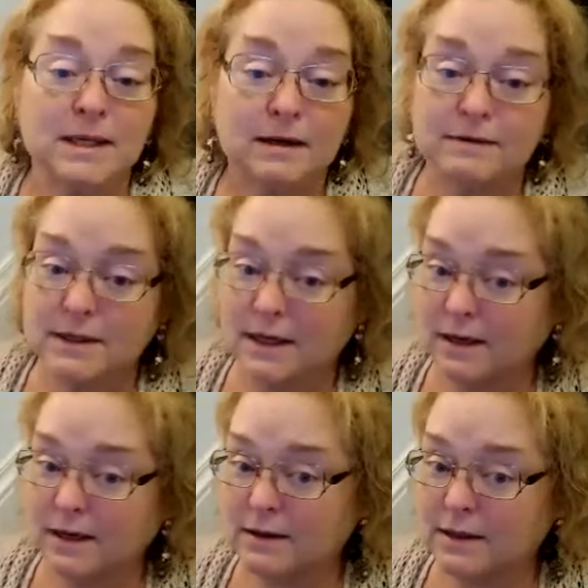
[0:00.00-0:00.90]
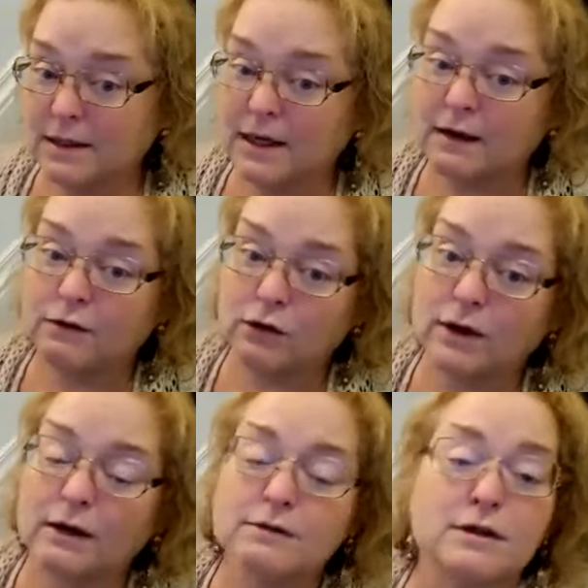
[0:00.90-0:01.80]
to give your
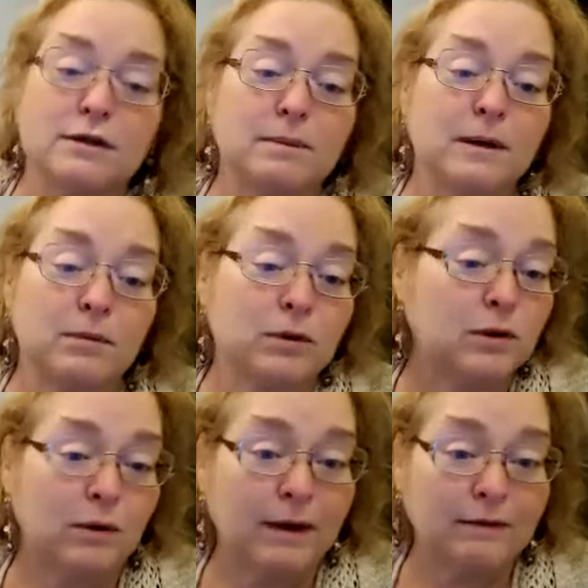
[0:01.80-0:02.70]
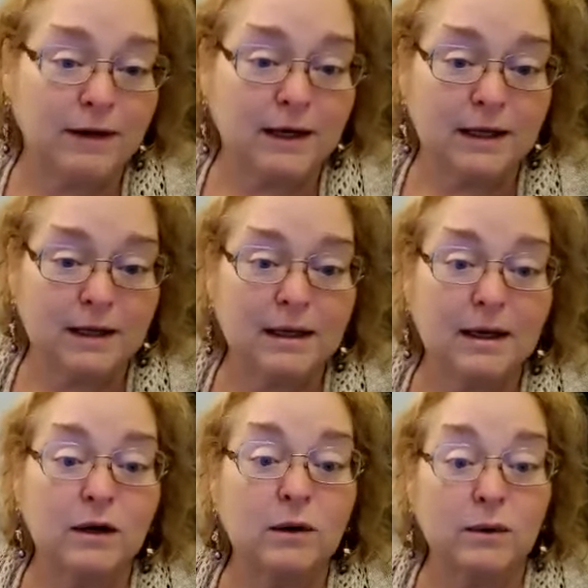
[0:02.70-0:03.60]
gifts to the people who don't have
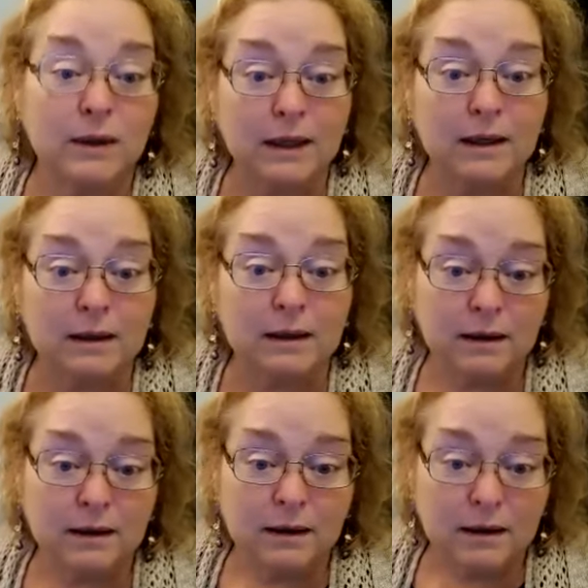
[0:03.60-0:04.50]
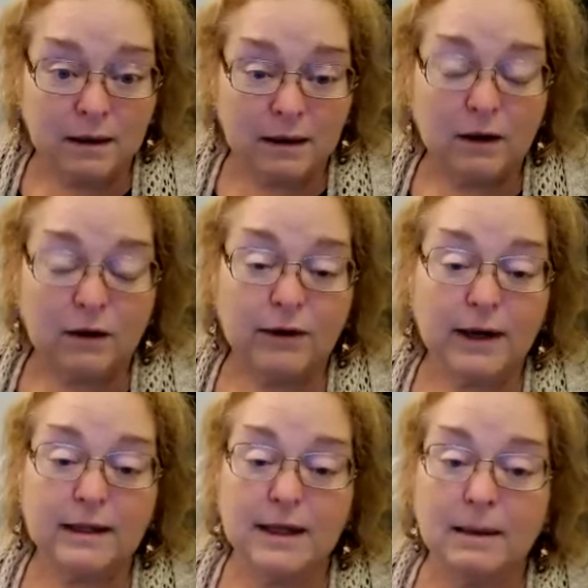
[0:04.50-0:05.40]
anything and who need,
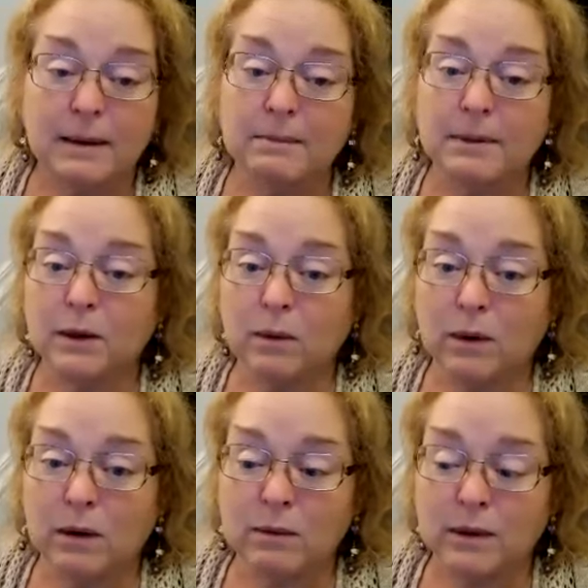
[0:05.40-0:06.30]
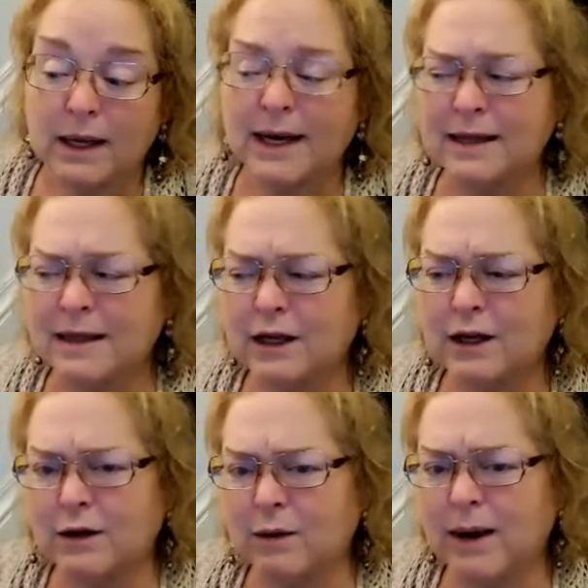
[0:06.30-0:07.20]
right? That might be and I think,
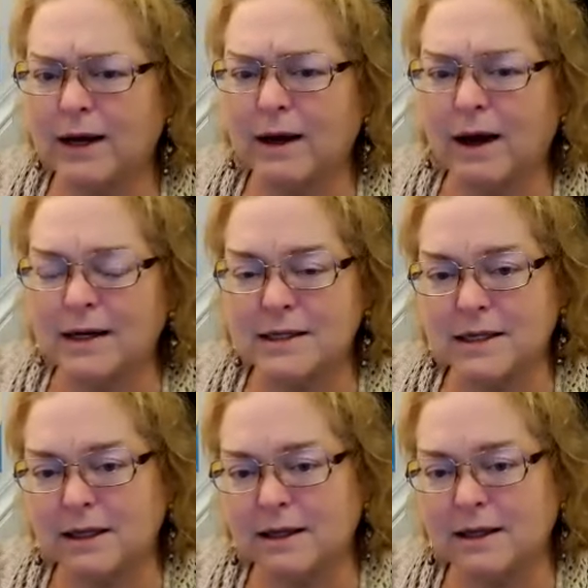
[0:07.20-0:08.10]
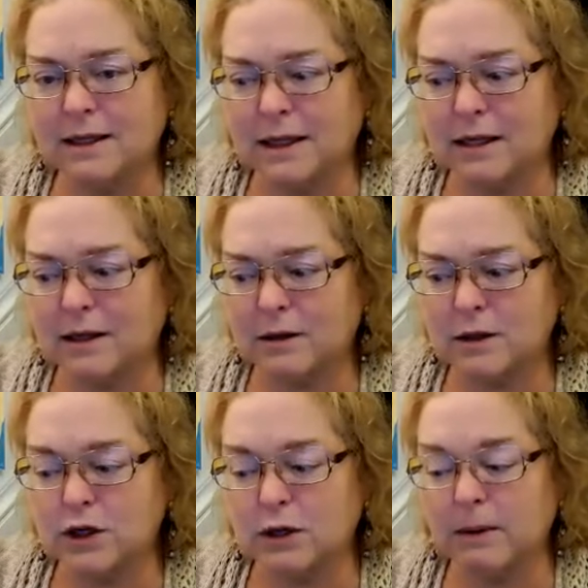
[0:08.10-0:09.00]
I honestly think that
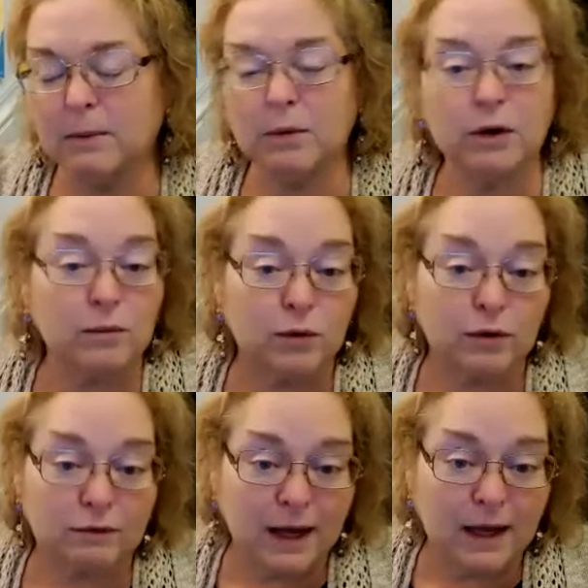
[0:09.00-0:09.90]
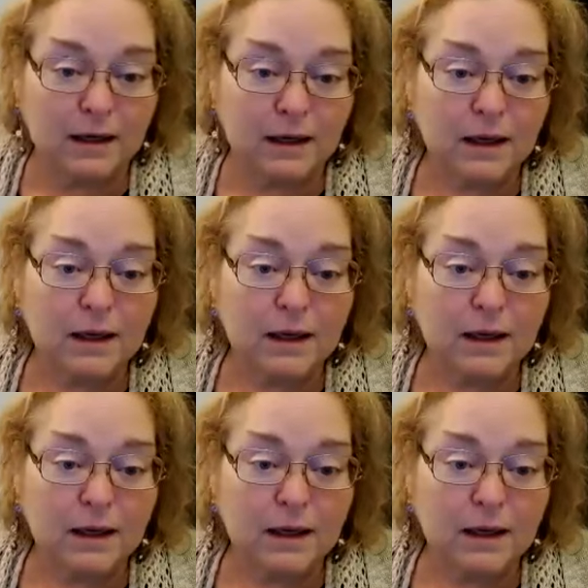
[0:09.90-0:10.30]
there's going to be more and more of that